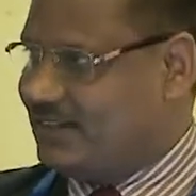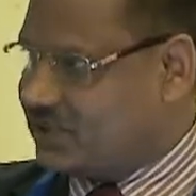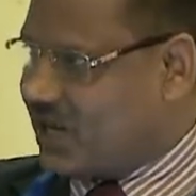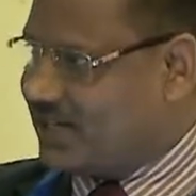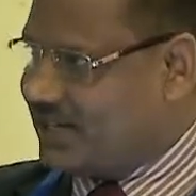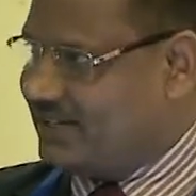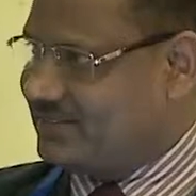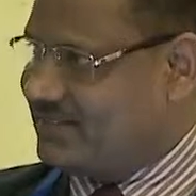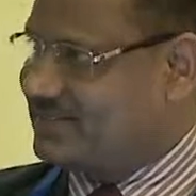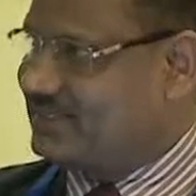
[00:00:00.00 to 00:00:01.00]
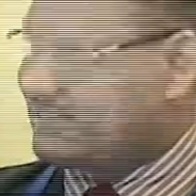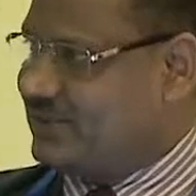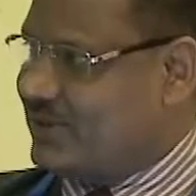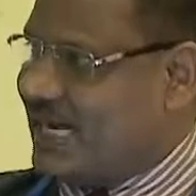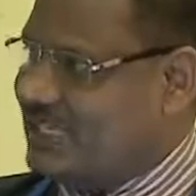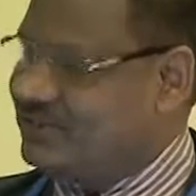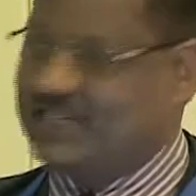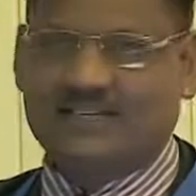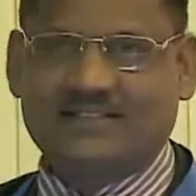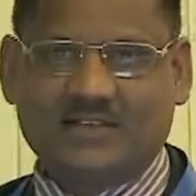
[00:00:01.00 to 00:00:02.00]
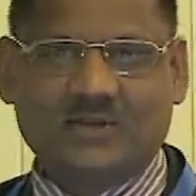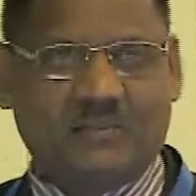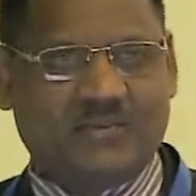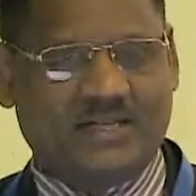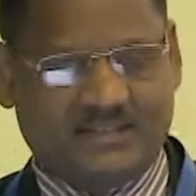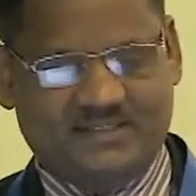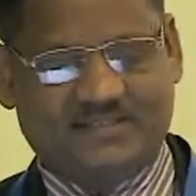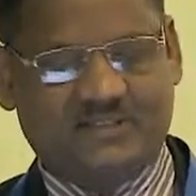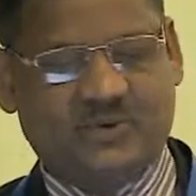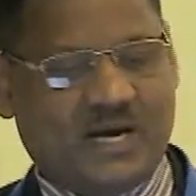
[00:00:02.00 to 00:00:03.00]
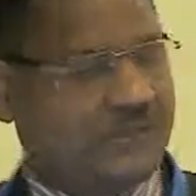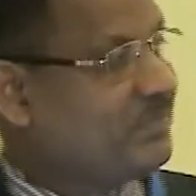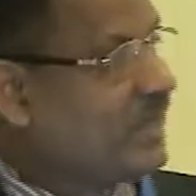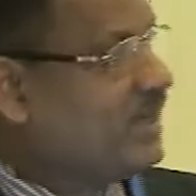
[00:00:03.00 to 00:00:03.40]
into organizations, into activities, into operations, and so on.